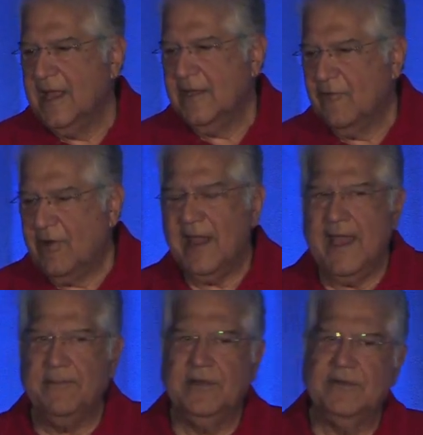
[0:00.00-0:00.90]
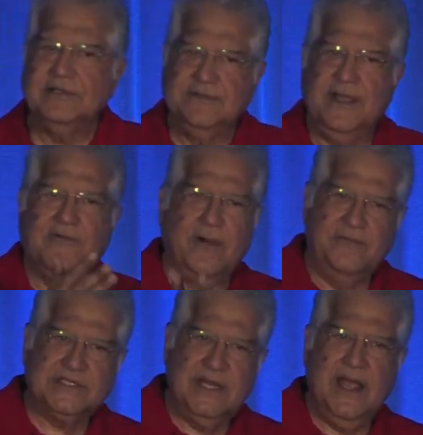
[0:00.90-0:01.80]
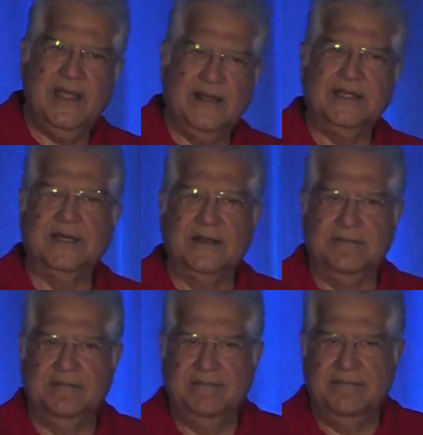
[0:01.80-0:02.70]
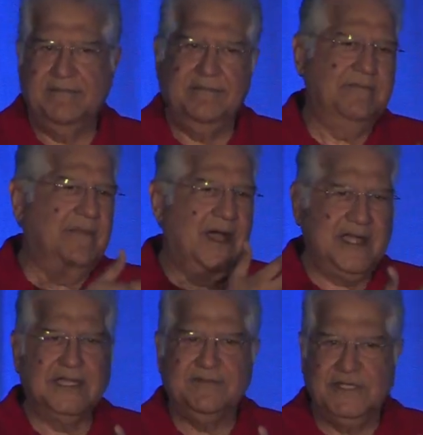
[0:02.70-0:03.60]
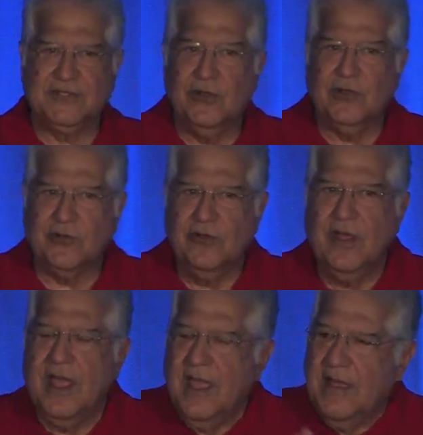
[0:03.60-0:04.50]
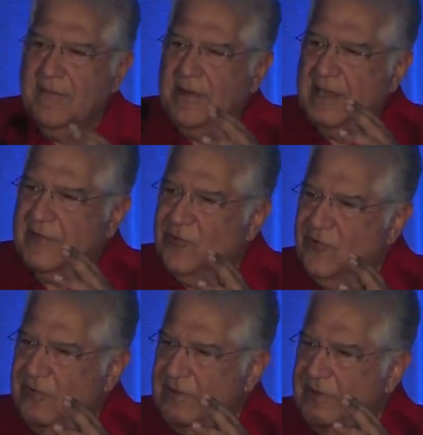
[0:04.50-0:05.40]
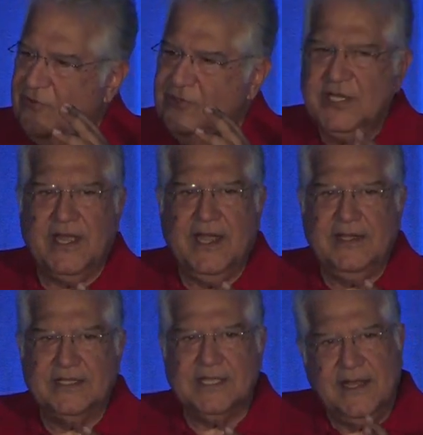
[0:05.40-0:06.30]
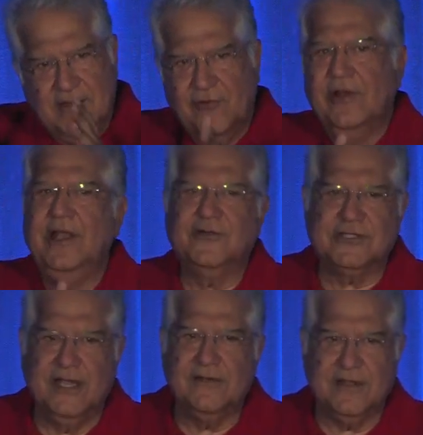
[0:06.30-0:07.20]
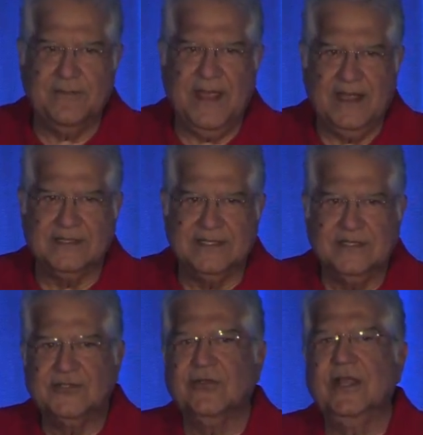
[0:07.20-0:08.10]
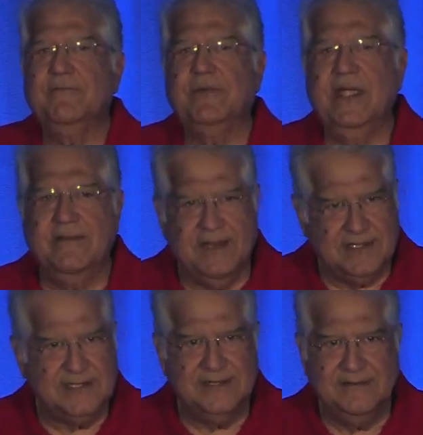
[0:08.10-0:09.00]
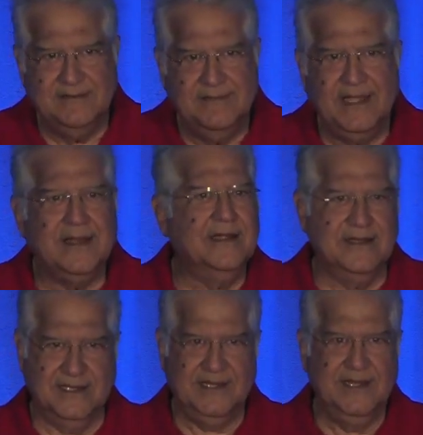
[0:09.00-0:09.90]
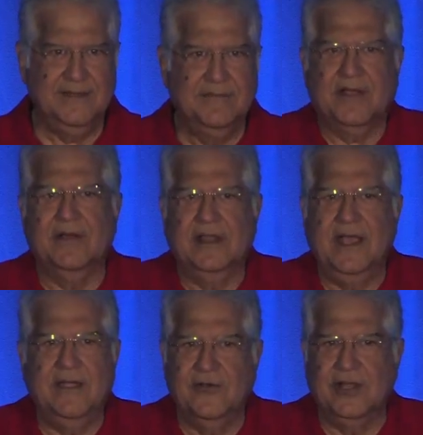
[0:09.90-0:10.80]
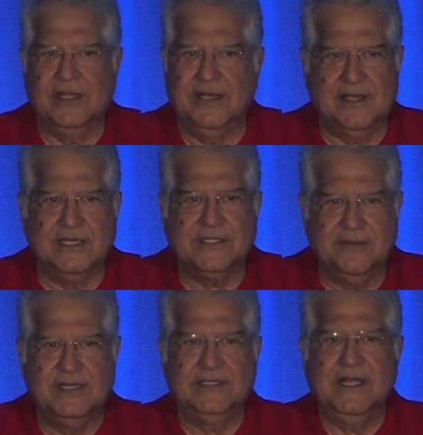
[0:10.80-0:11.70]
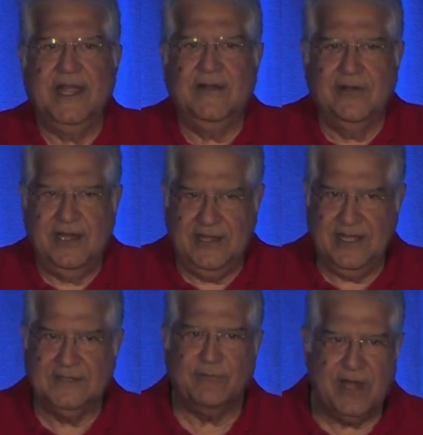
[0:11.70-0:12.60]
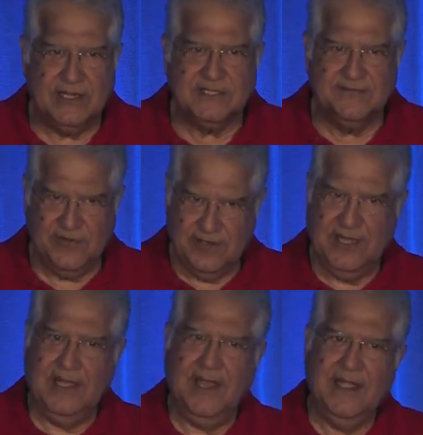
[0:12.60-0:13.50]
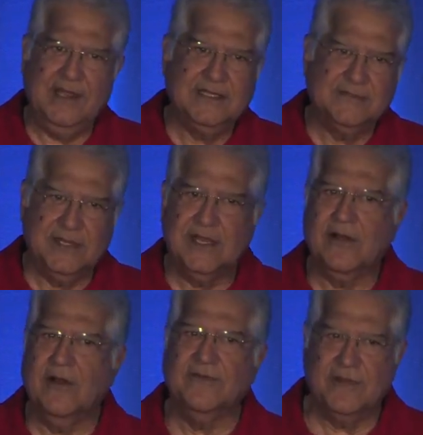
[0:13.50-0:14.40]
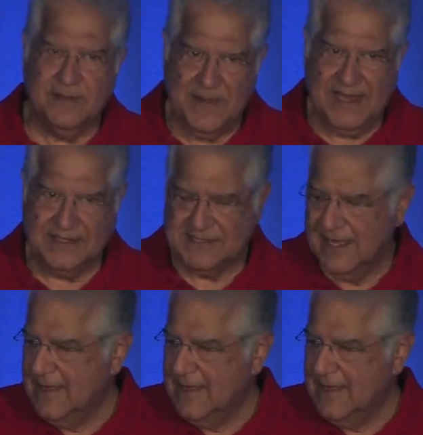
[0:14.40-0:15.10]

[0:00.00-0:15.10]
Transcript: Now, what happened was we have obviously had other markets we sold to, but Usha had decided only to sell to the banks. So they pretty much went under because they had no other customers. They had only these parts for the 80s which they got for the banks.